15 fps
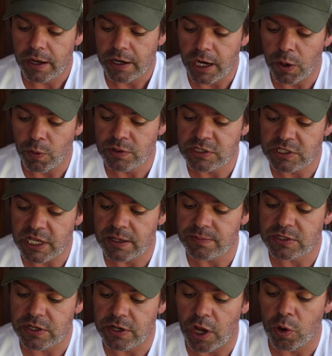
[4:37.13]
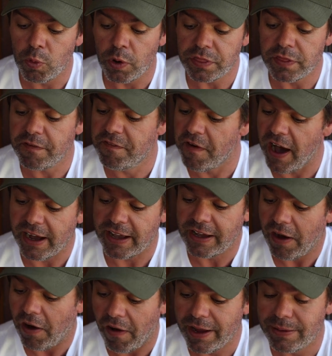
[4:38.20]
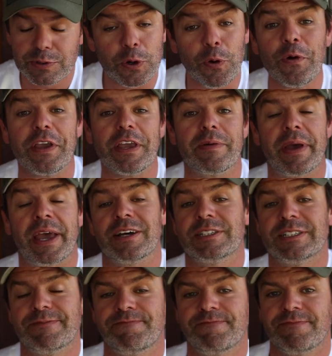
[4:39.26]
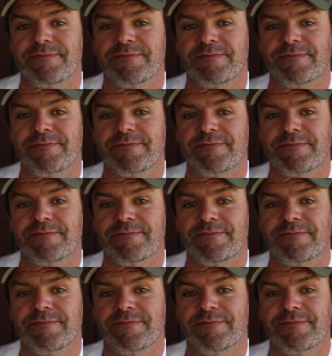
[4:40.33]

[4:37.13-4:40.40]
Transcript: No one seems to know what the fuck I am talking about.